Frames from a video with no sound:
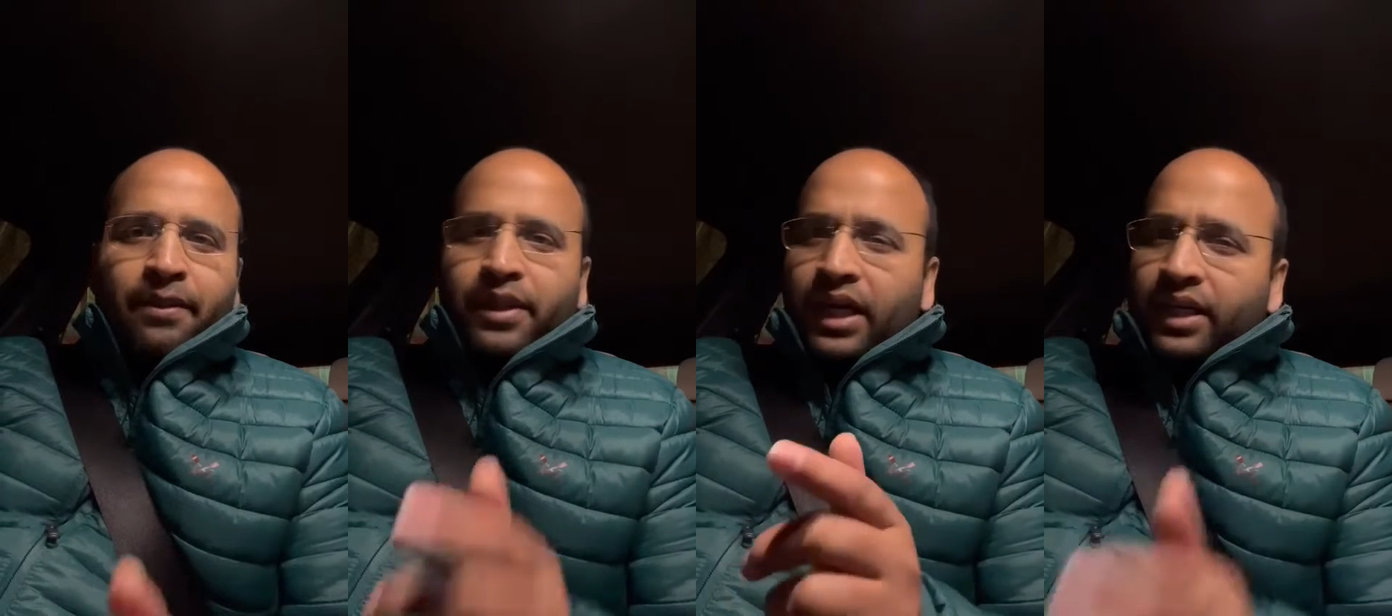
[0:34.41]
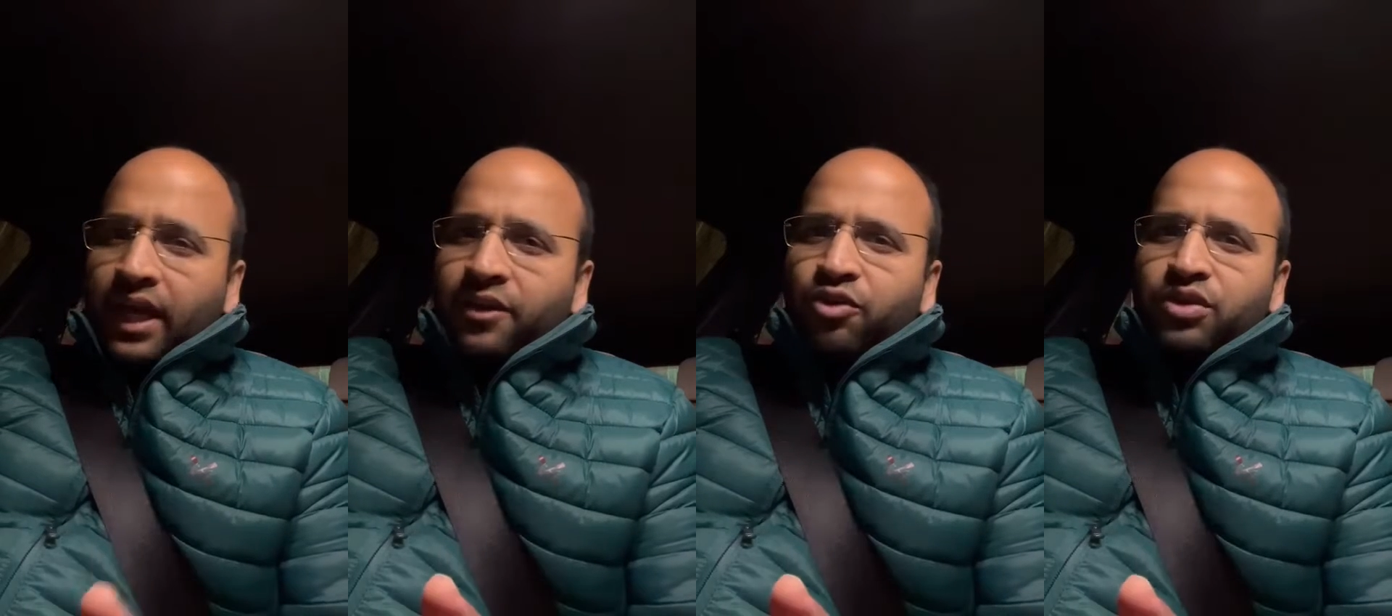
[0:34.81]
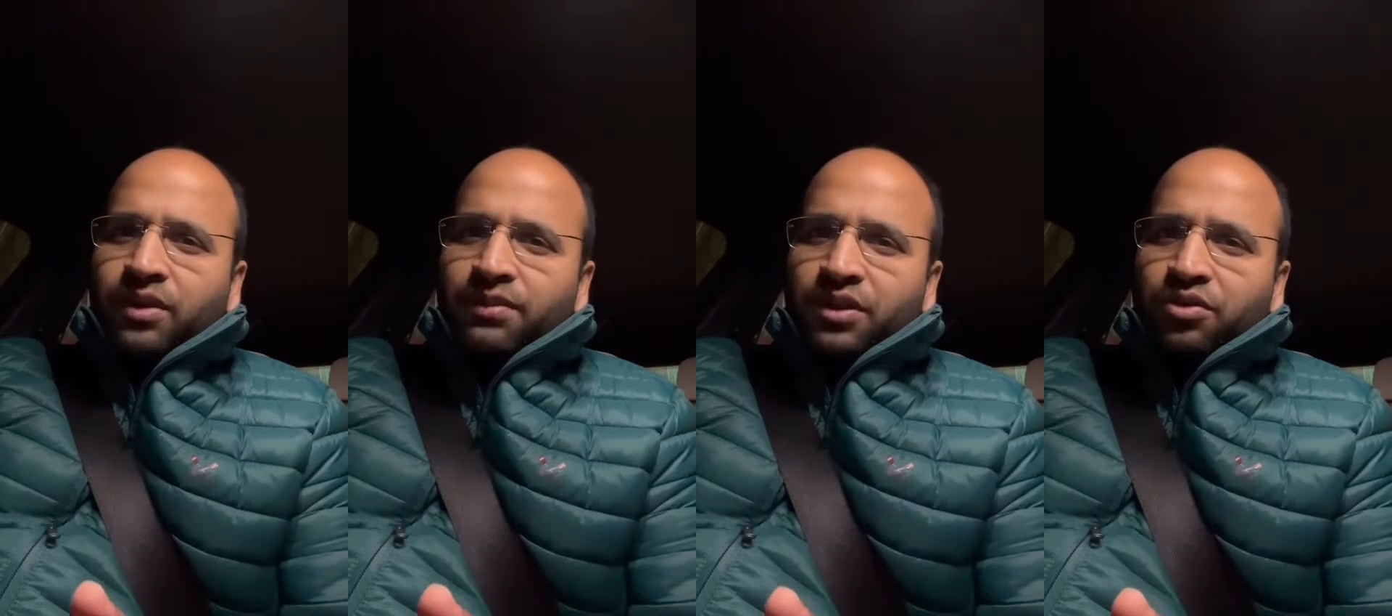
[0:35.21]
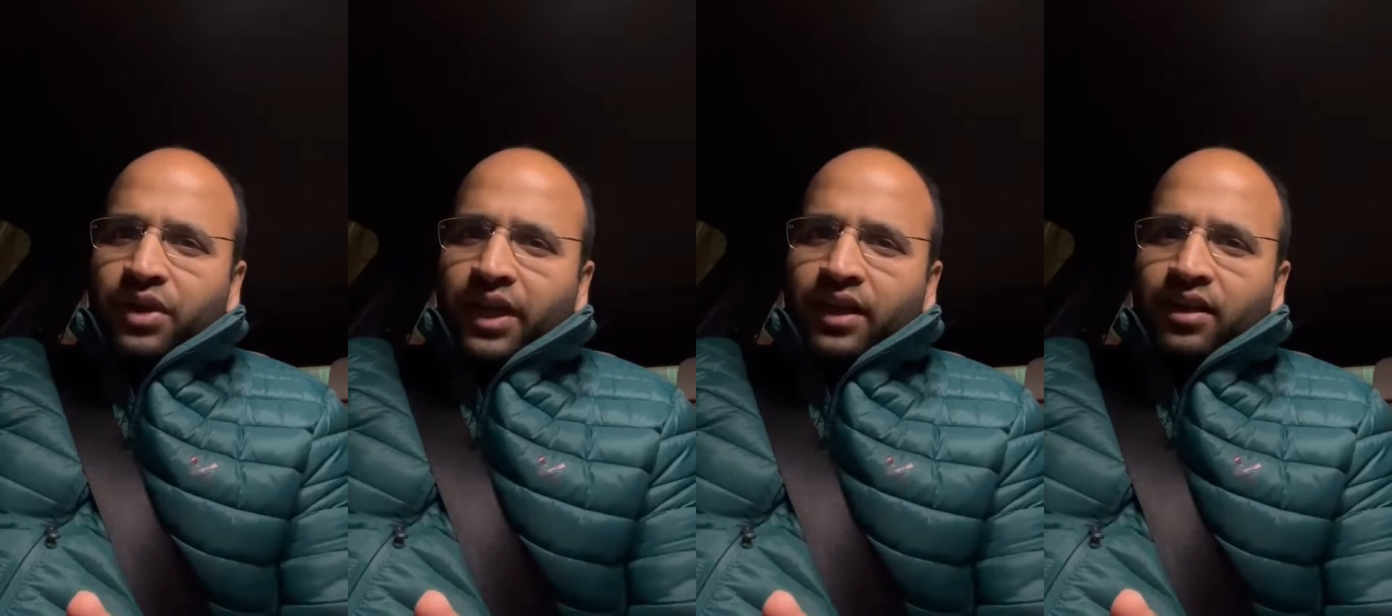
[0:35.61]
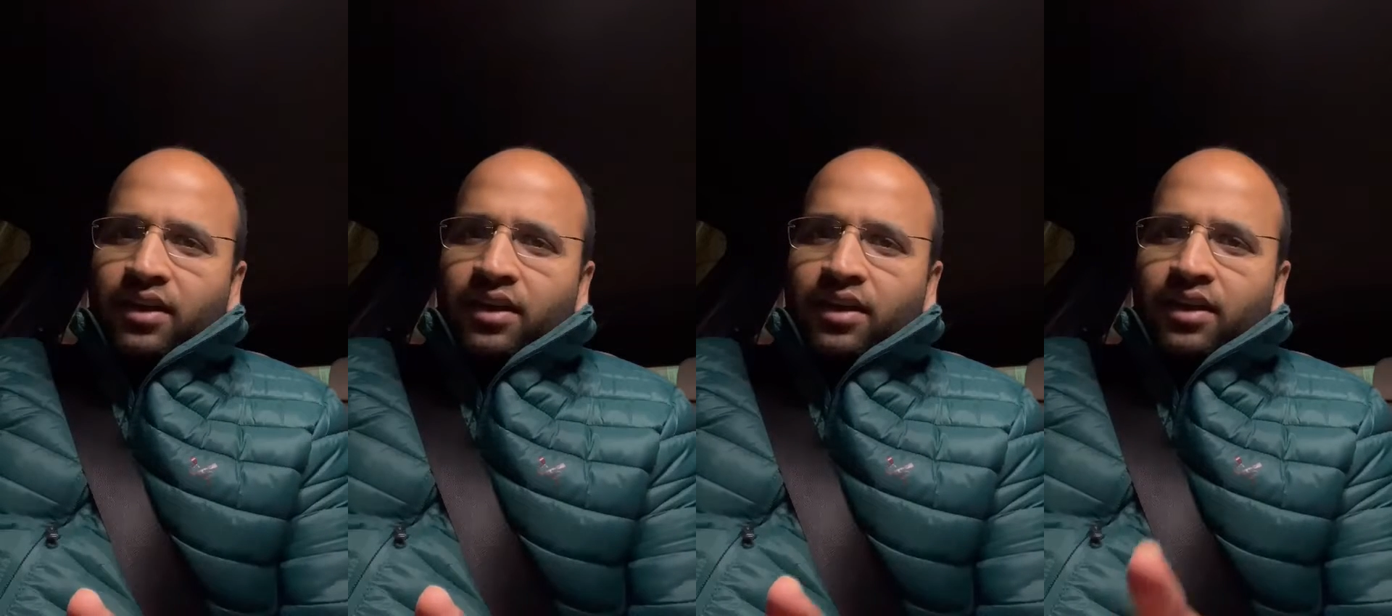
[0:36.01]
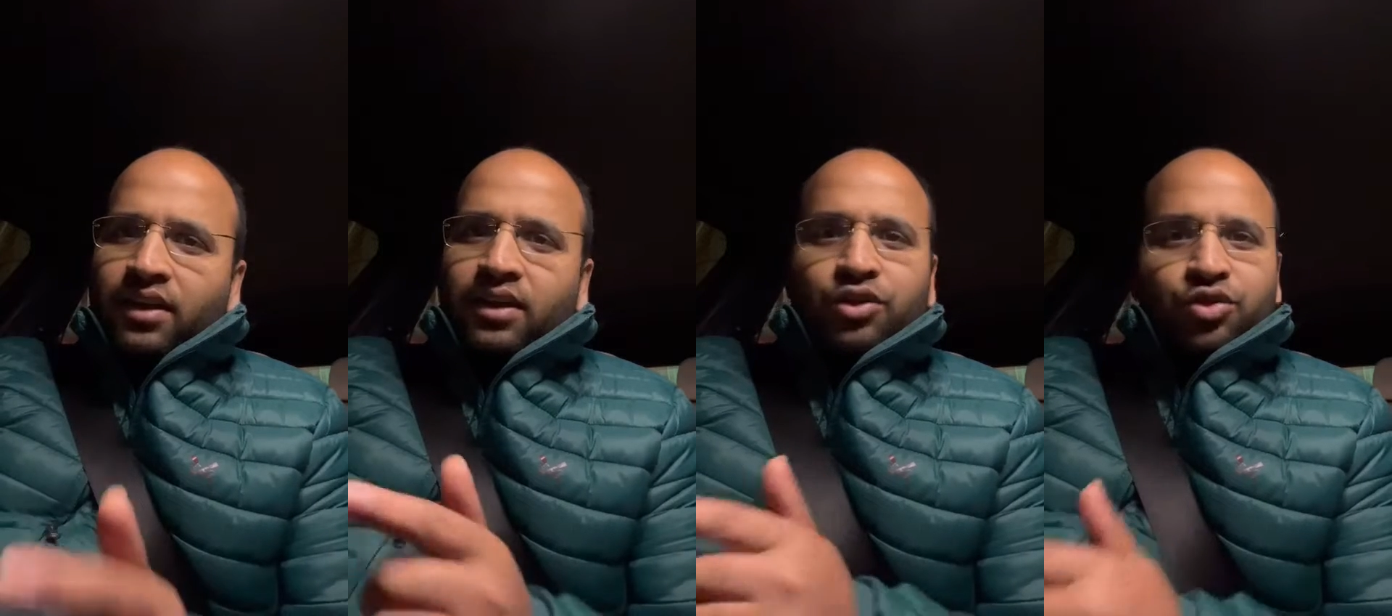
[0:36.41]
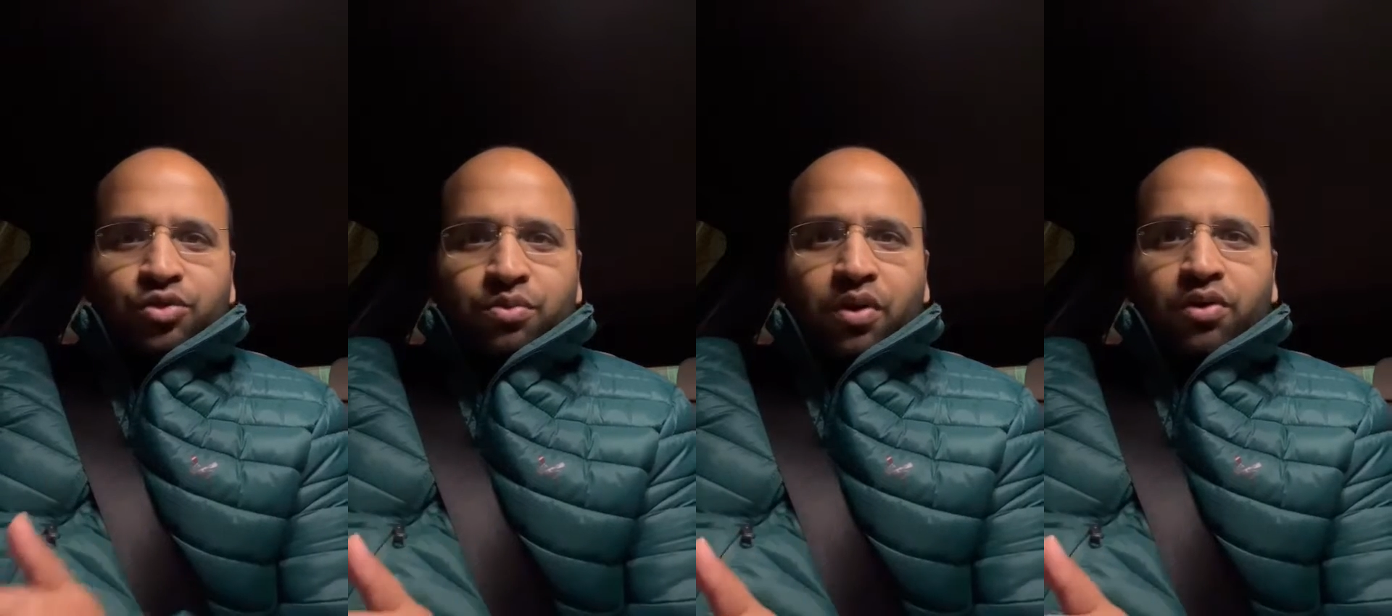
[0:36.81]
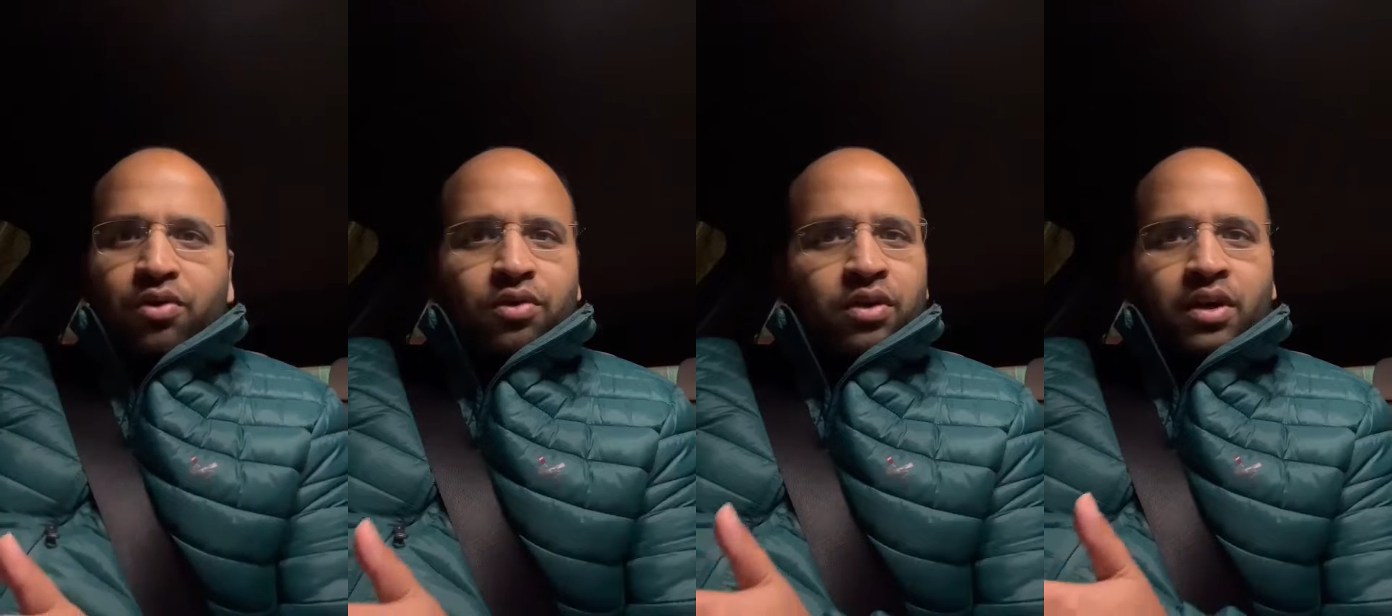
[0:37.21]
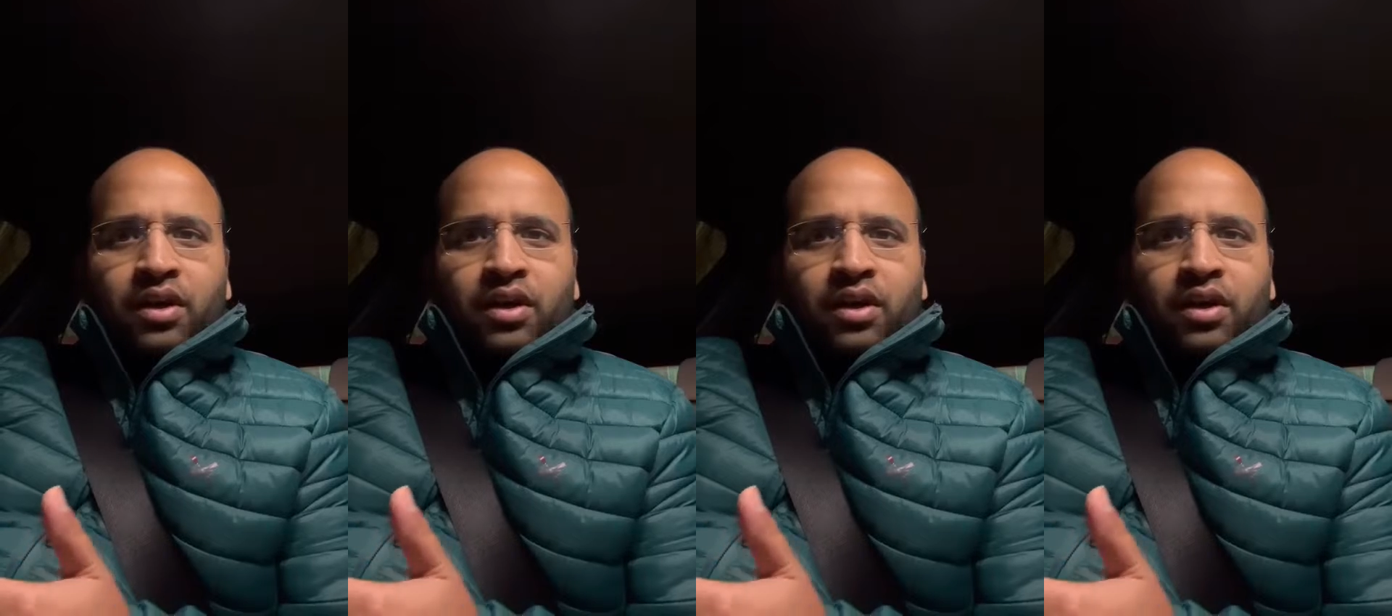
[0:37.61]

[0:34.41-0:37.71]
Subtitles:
They are telling you something today, tomorrow